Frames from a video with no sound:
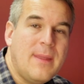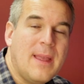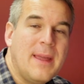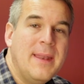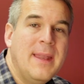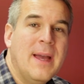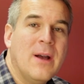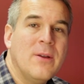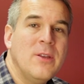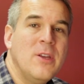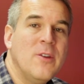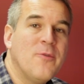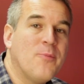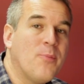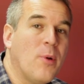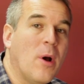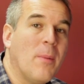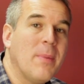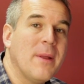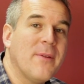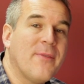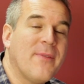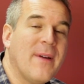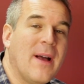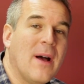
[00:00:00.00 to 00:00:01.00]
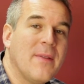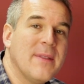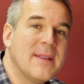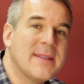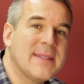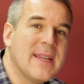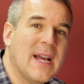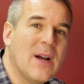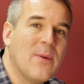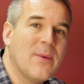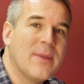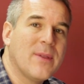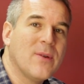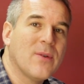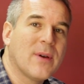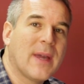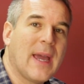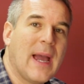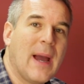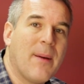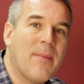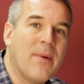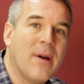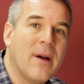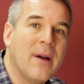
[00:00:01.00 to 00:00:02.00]
Now you've probably found this out with your
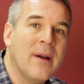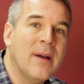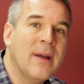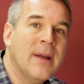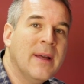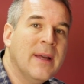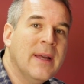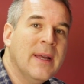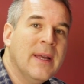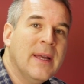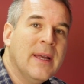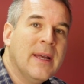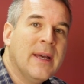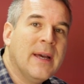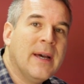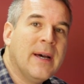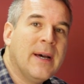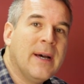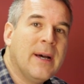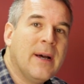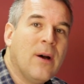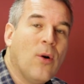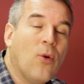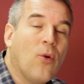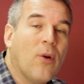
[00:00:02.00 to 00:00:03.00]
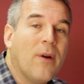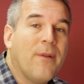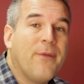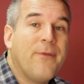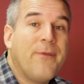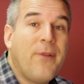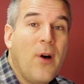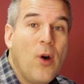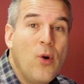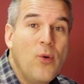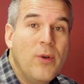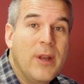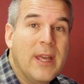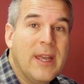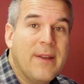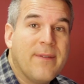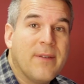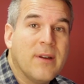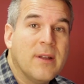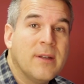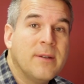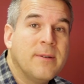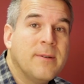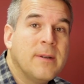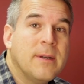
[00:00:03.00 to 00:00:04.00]
camera or a phone
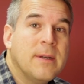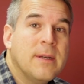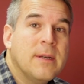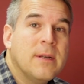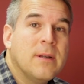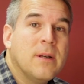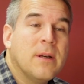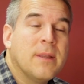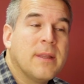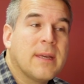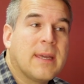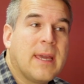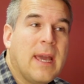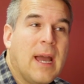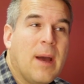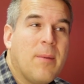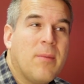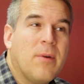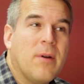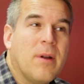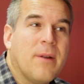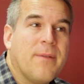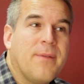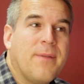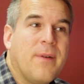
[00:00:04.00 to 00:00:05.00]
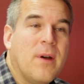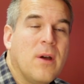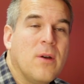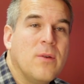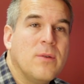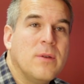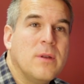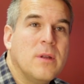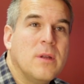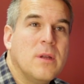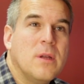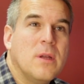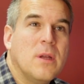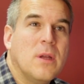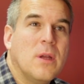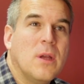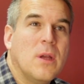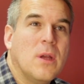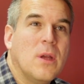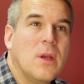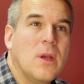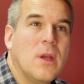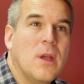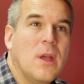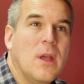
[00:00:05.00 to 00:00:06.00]
even, and the camera on a phone.
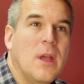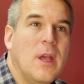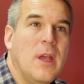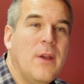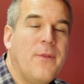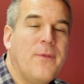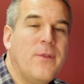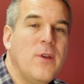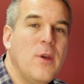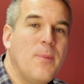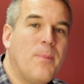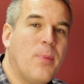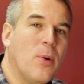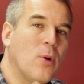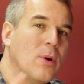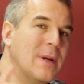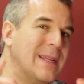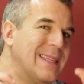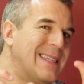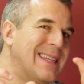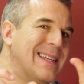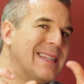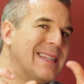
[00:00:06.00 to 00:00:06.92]
If you point